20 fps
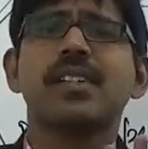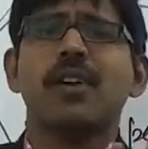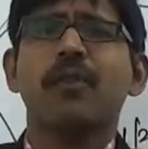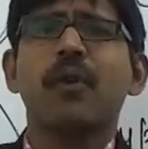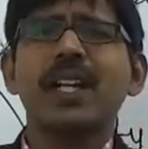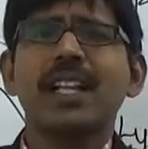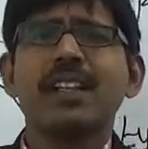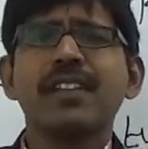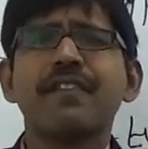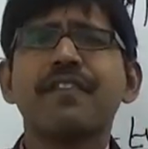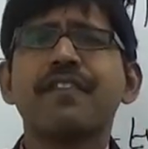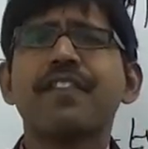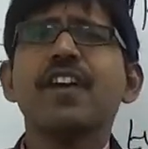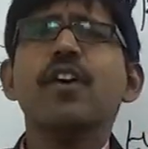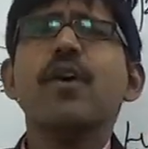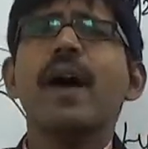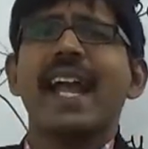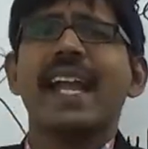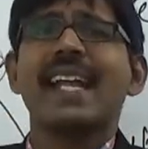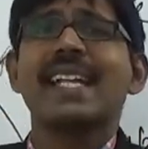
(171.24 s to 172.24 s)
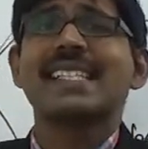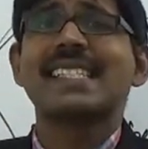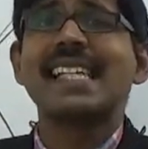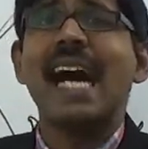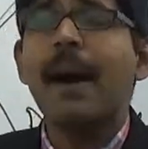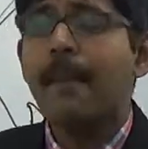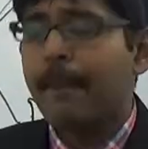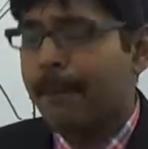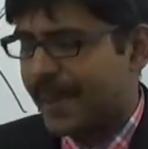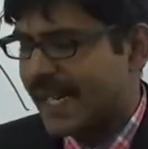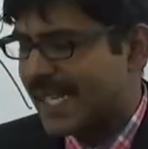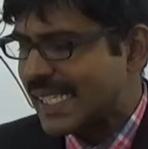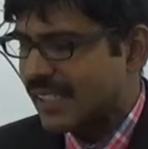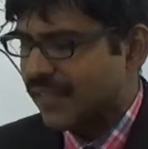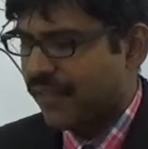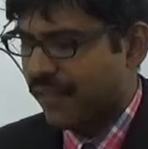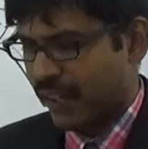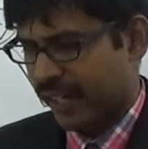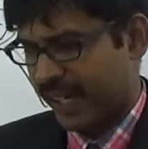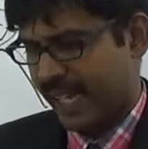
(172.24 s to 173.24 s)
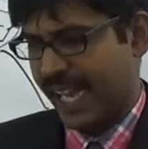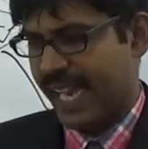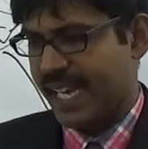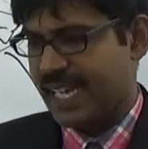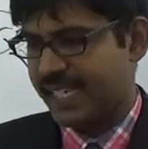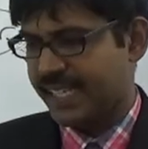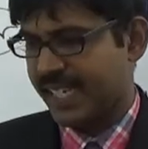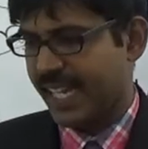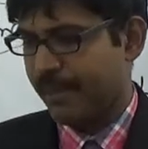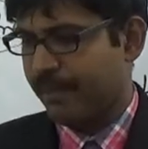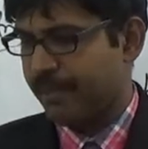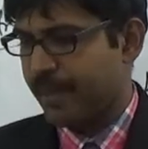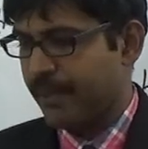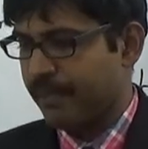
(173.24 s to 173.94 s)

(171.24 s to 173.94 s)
what are the few examples for a n-type